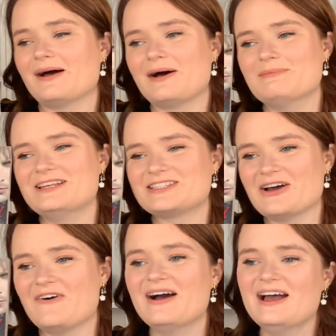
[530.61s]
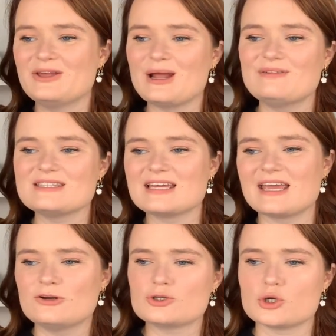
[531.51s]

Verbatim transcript: Um, so you have this like inner